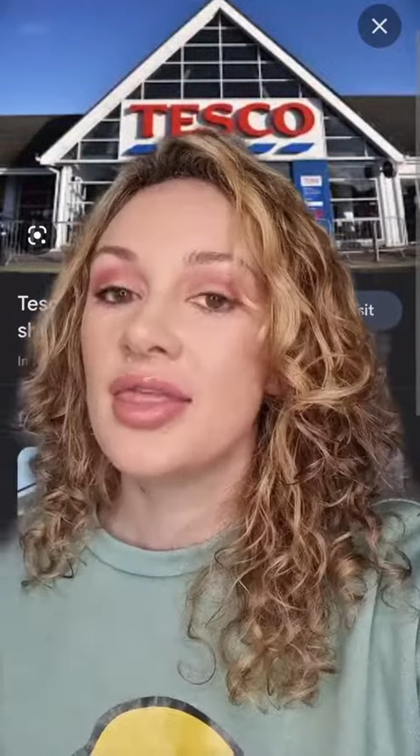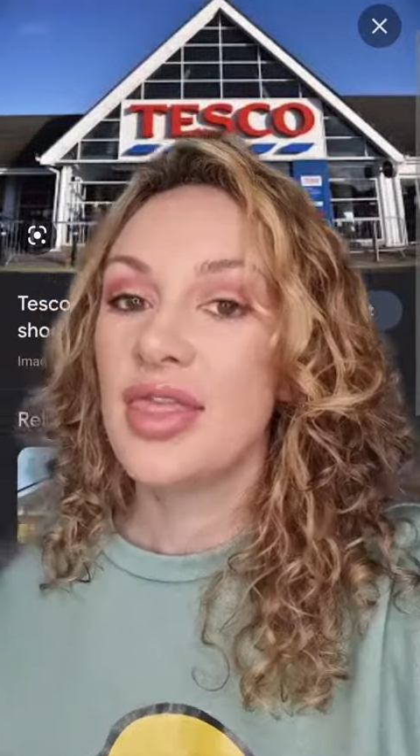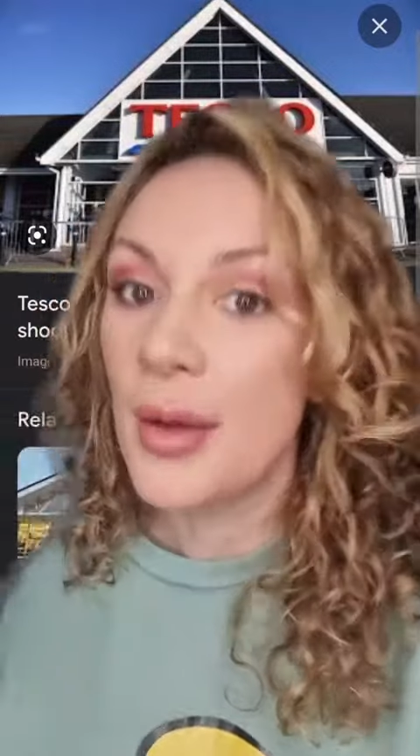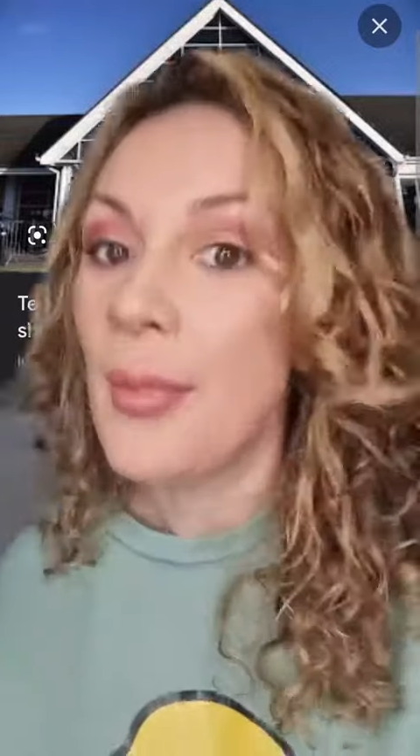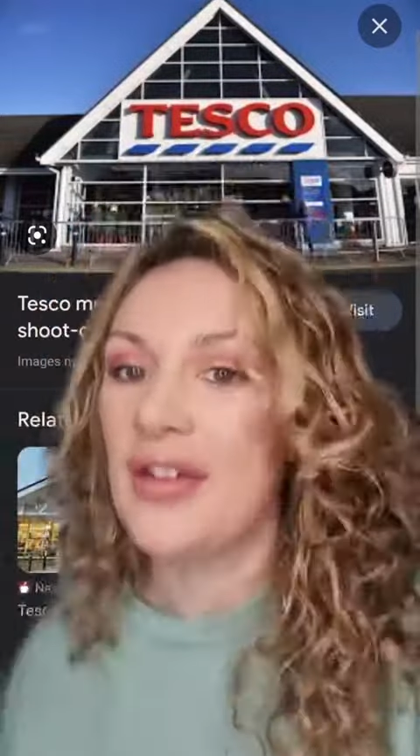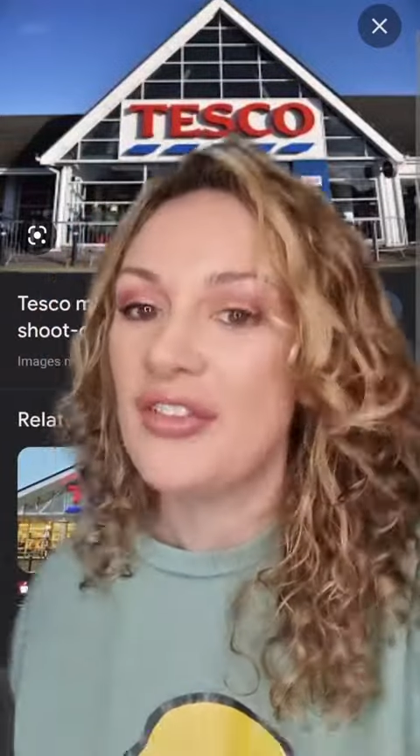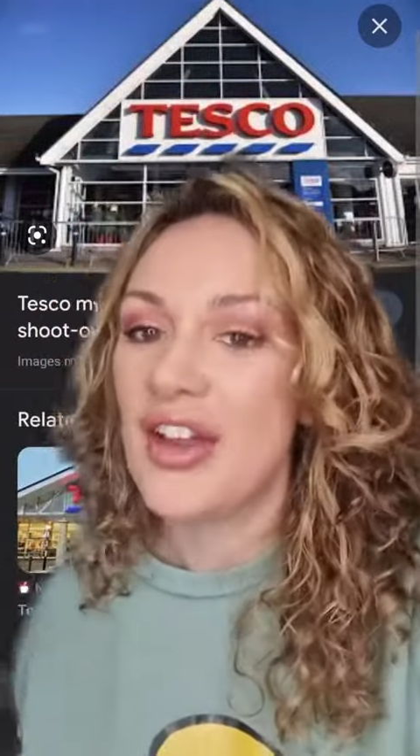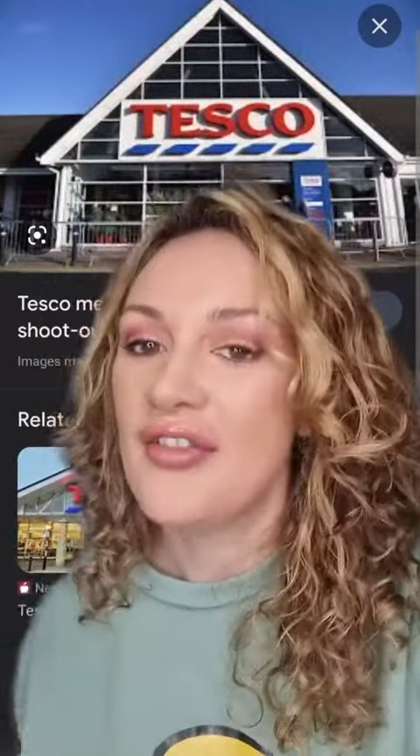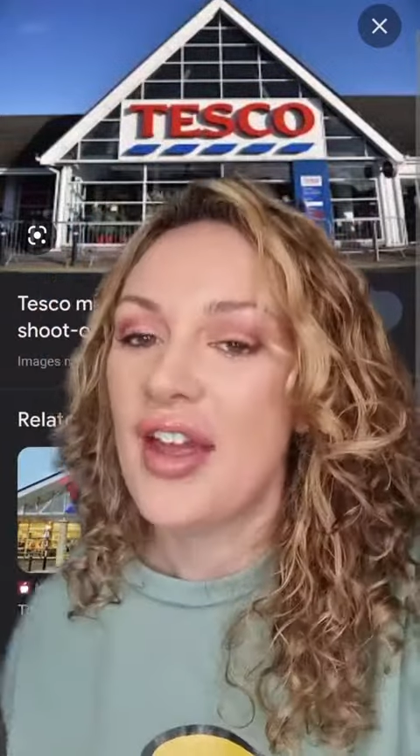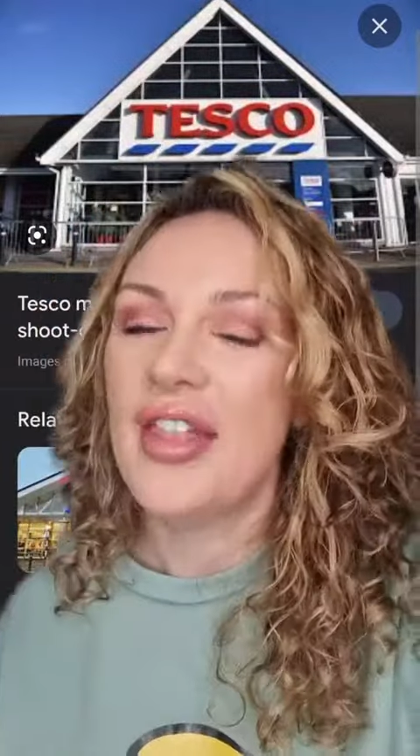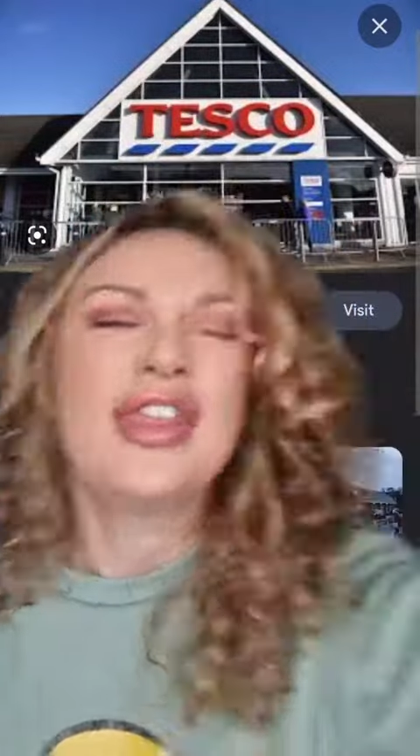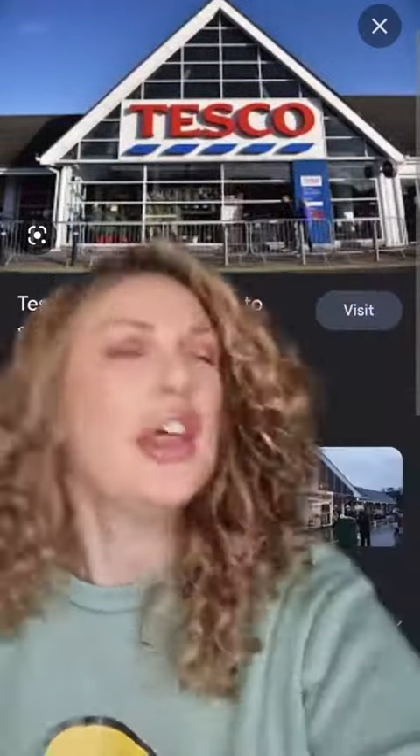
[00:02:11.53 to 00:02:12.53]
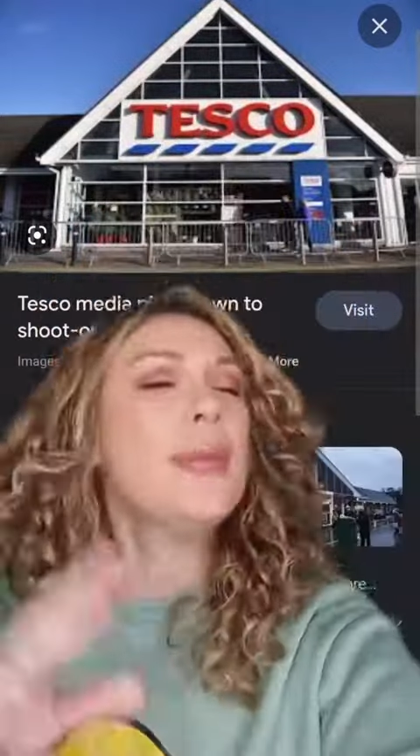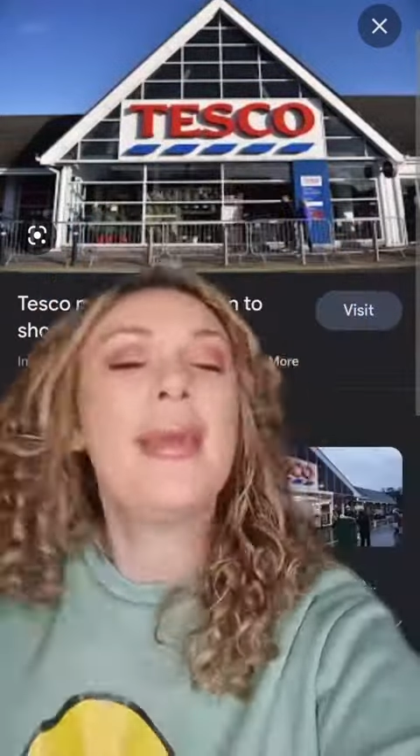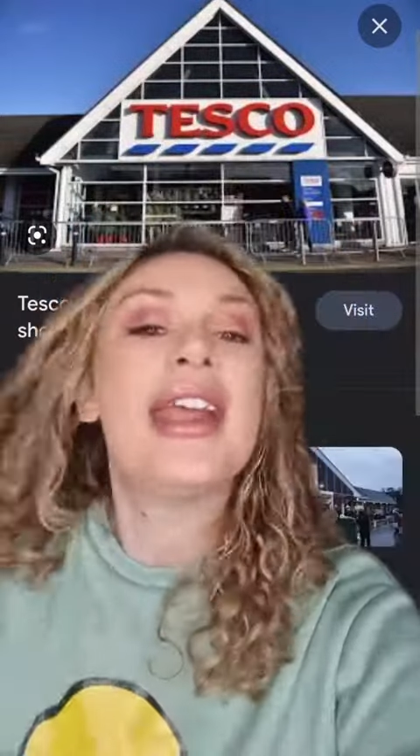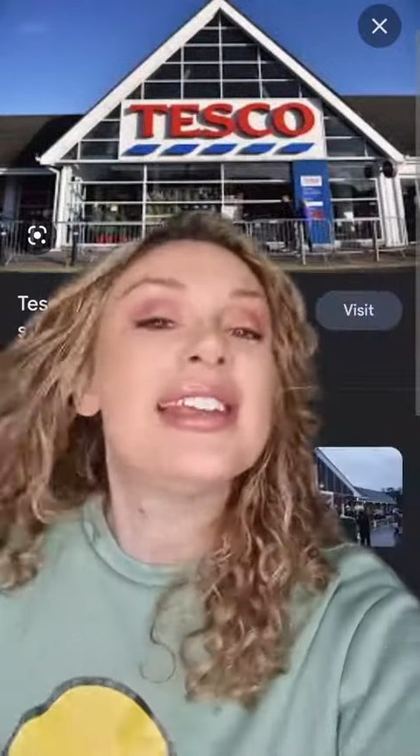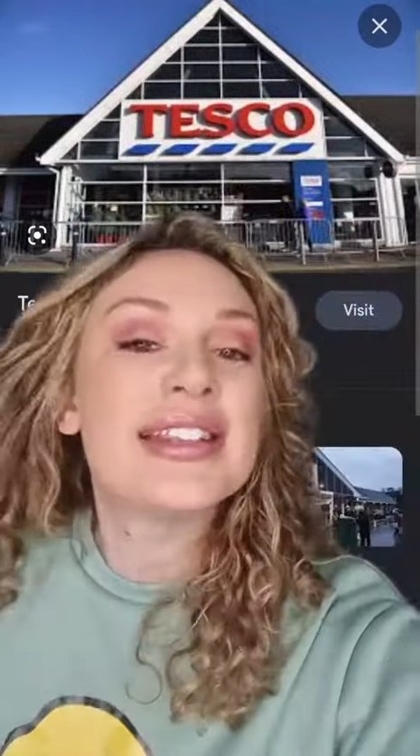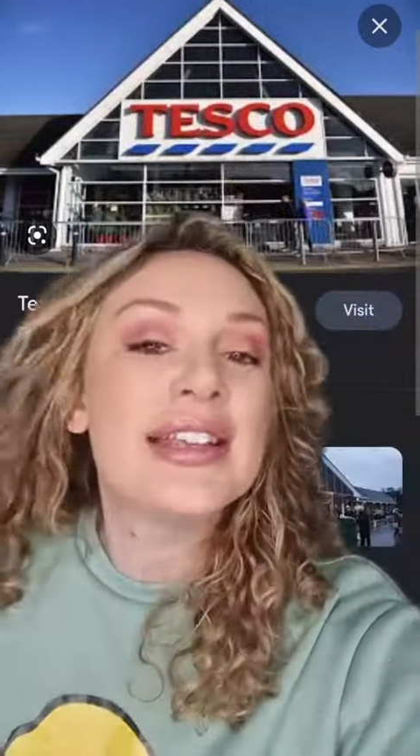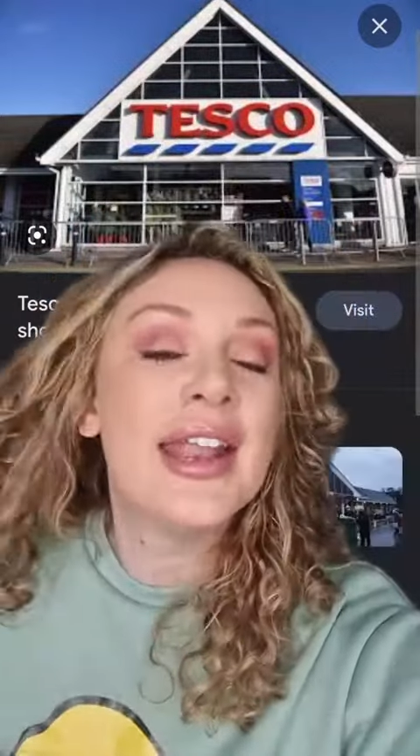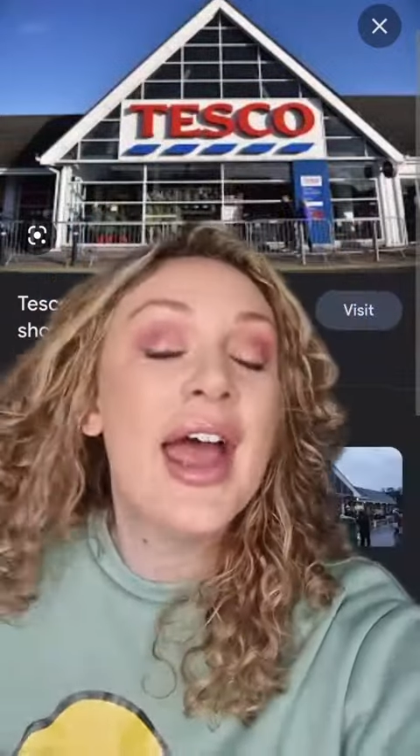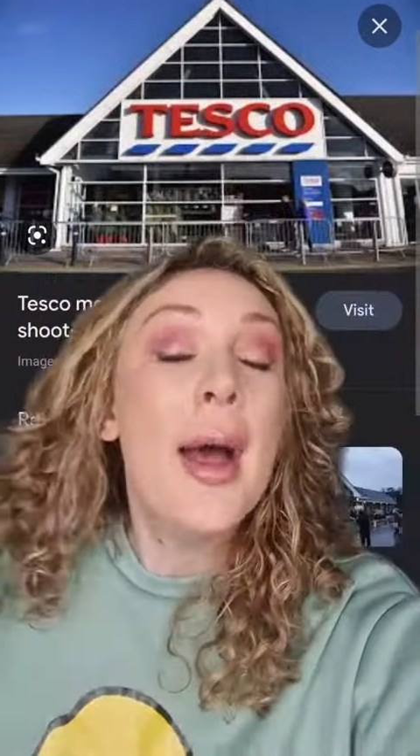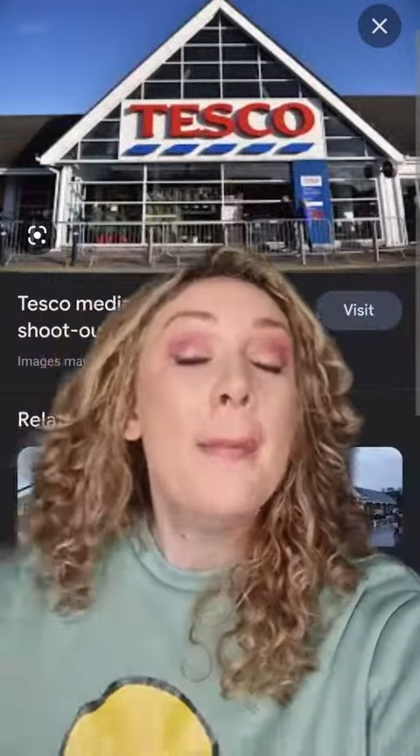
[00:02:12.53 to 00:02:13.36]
They're my favorite. They're amazing.